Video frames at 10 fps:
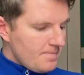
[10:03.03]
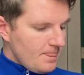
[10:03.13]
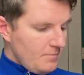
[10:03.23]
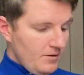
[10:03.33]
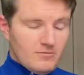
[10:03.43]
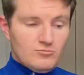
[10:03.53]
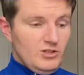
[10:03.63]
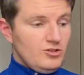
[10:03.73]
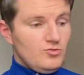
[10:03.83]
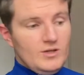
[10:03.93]
But really
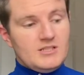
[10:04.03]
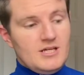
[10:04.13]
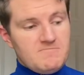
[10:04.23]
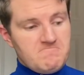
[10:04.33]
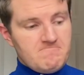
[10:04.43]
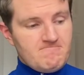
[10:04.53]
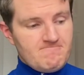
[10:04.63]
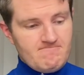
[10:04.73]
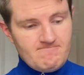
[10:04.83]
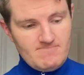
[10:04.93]
good whisky.
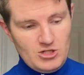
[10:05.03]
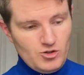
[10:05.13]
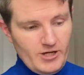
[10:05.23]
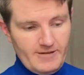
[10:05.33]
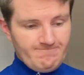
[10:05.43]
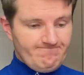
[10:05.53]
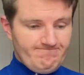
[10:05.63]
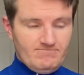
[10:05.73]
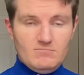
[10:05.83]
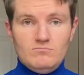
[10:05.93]
Enjoy it.
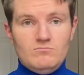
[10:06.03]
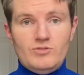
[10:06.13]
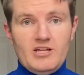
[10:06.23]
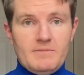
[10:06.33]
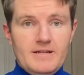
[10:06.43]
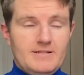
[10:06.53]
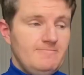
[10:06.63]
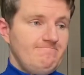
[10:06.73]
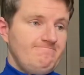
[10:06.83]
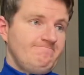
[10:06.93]
Recommend it.
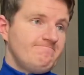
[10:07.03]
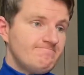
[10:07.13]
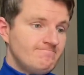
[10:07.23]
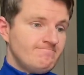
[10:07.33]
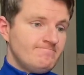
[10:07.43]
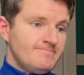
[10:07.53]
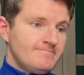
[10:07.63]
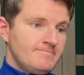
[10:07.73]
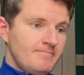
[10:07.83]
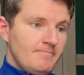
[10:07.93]

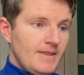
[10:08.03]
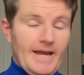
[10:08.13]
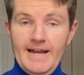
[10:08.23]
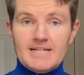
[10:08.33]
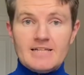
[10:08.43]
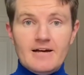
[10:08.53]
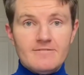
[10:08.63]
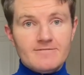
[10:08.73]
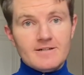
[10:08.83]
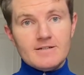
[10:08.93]
And that's it
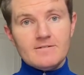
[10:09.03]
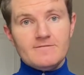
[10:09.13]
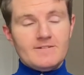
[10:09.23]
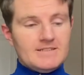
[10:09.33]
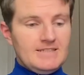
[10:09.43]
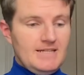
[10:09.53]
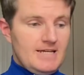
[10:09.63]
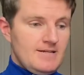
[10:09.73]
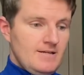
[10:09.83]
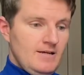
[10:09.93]
for today.
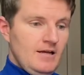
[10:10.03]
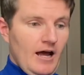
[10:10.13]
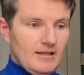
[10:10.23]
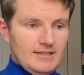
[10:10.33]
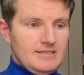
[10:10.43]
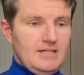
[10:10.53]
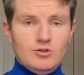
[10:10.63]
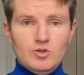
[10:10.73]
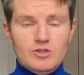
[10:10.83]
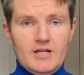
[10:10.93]
I'd like to say a
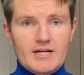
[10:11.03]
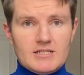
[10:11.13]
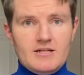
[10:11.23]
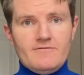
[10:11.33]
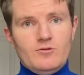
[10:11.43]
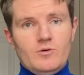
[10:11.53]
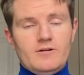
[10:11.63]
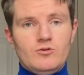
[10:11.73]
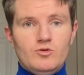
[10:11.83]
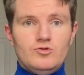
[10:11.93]
huge thanks to everyone
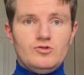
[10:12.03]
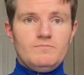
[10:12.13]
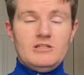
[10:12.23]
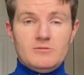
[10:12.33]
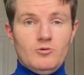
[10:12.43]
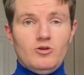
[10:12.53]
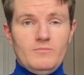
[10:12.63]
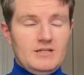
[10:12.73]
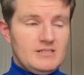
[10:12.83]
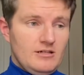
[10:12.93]
who's been supporting me
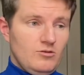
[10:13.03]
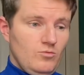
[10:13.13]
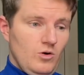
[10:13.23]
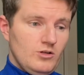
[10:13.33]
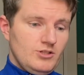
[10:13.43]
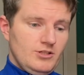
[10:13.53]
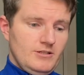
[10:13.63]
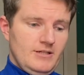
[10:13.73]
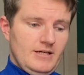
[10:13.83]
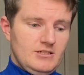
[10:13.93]
and still watching
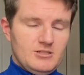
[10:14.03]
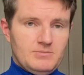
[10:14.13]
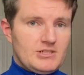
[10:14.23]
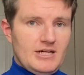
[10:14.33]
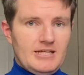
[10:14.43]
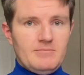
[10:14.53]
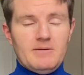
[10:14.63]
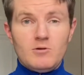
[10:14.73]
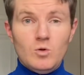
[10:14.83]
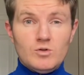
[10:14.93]
and subscribing. I'm
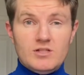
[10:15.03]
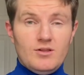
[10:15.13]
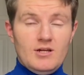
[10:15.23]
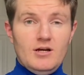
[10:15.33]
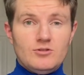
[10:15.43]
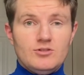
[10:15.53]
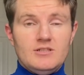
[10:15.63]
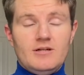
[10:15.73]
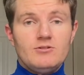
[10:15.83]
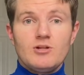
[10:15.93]
close to 300
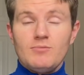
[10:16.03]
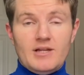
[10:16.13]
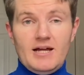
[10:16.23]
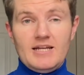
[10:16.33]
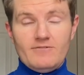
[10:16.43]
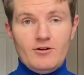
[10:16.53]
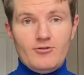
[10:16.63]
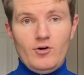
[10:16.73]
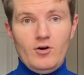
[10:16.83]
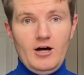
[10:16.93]
now, something I never
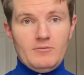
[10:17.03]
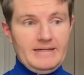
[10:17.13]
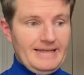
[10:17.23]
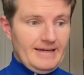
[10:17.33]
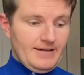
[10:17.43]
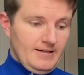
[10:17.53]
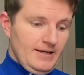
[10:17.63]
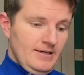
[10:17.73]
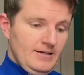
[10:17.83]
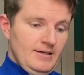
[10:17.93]
thought I would get.
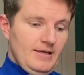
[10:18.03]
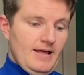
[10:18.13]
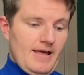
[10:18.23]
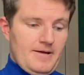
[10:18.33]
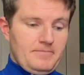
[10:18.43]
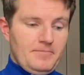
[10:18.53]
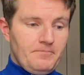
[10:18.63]
So